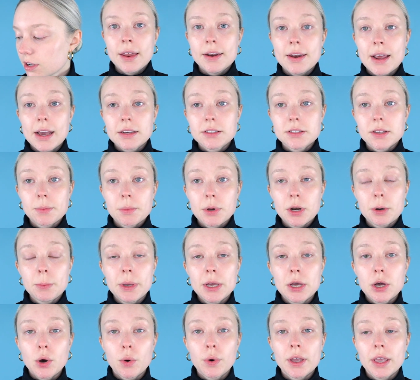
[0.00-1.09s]
Next, I'm gonna be
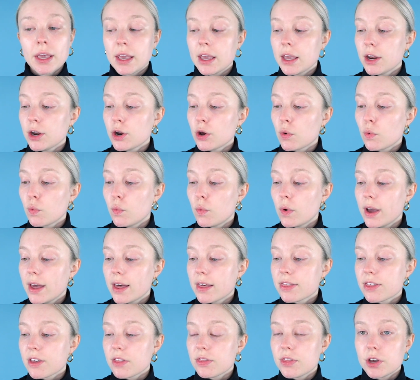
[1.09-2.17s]
going in
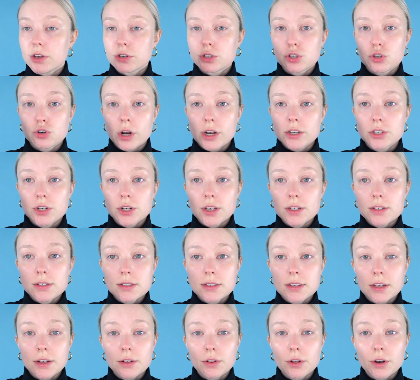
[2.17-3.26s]
with the stretch
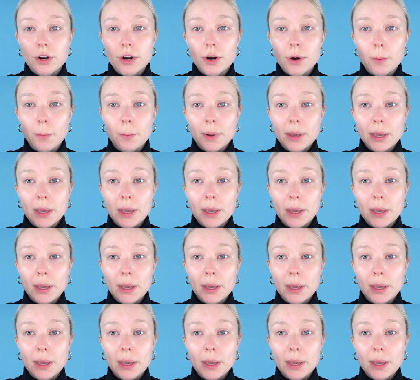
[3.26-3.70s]
concealer.